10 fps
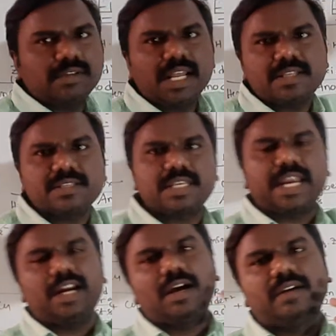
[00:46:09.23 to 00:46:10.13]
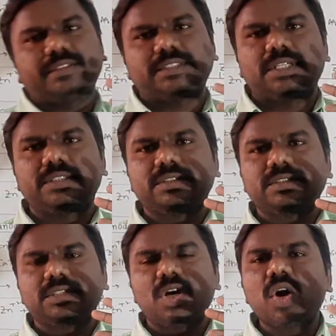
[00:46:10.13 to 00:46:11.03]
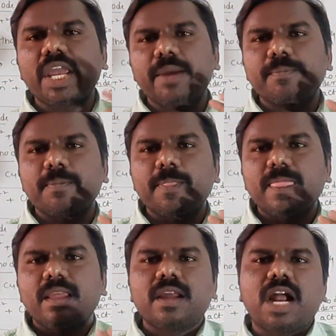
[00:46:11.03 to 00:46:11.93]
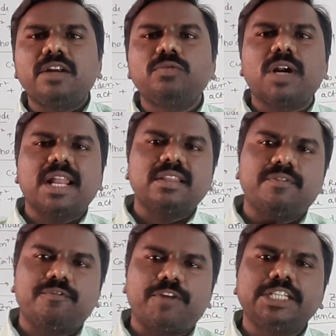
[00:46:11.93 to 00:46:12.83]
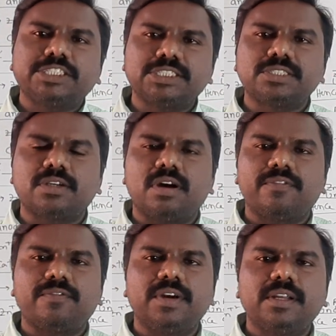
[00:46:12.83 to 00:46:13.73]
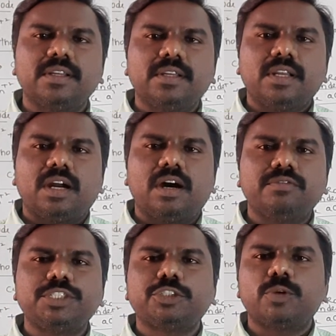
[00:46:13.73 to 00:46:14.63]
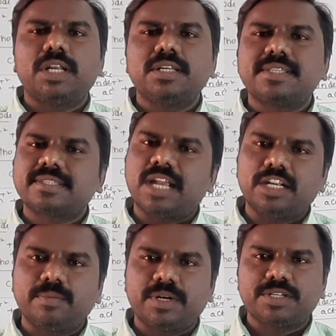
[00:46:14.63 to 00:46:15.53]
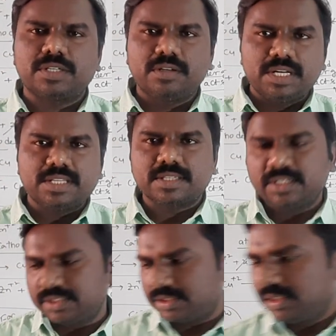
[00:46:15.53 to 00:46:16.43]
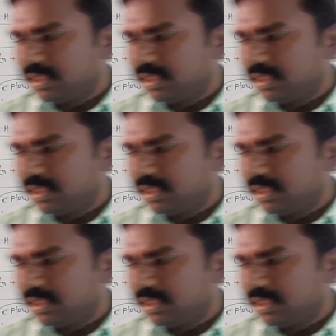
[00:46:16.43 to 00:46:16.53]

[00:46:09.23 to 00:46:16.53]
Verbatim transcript: well as the second half cell. Okay? And what are the functions of uh, which one salt bridge we will discuss.